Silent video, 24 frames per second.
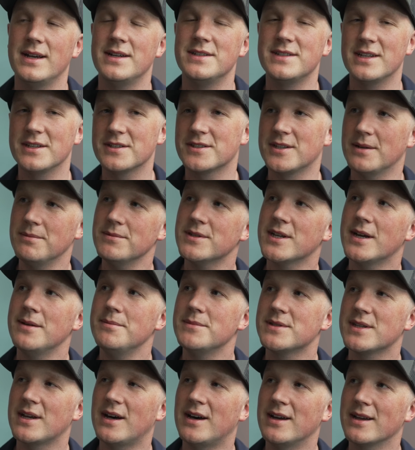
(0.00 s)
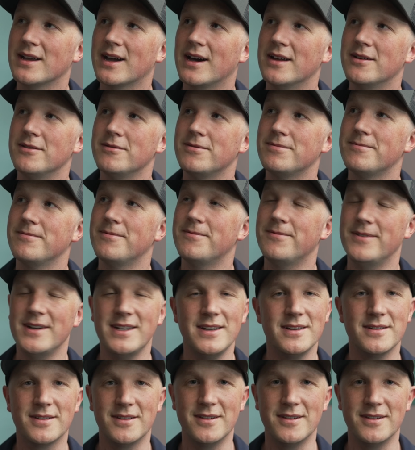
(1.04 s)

is that sometimes I kind of think